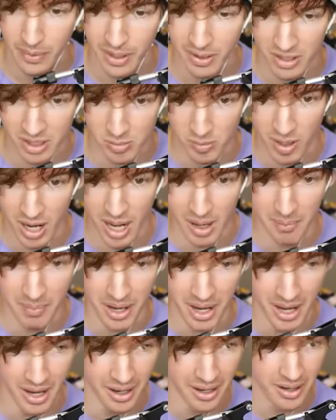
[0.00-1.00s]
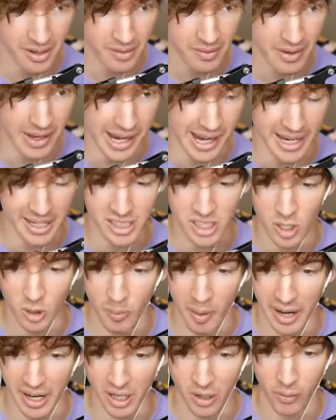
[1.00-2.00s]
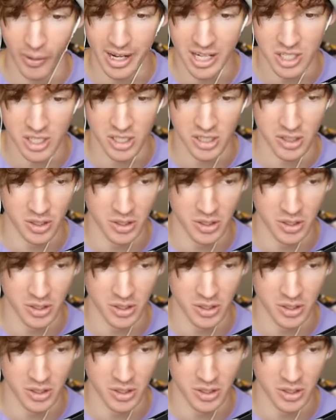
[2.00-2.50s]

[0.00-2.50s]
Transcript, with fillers: Where's mama? Answer my question,